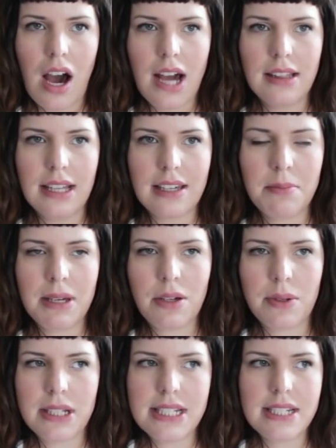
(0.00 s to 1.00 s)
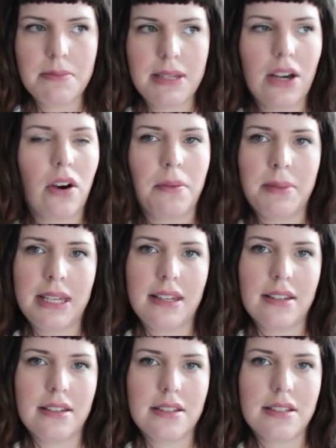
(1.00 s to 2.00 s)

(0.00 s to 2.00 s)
I like my quilt to be all me.